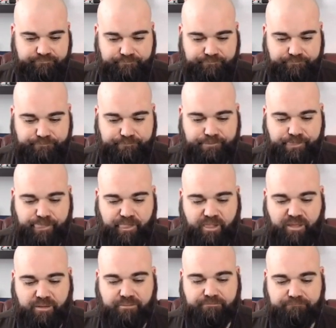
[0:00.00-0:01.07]

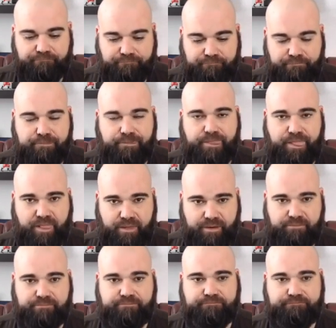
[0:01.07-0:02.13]

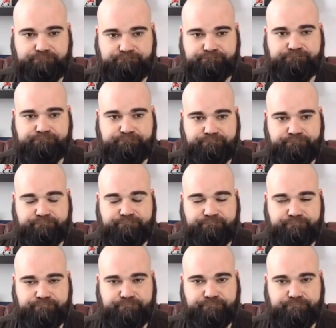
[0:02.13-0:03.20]

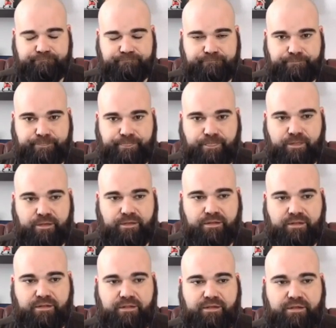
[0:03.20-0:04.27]

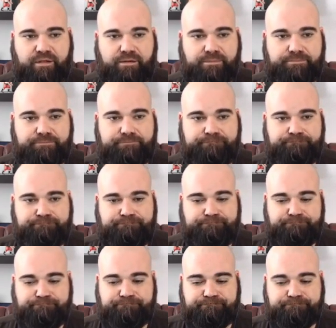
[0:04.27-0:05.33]
This person isn't speaking.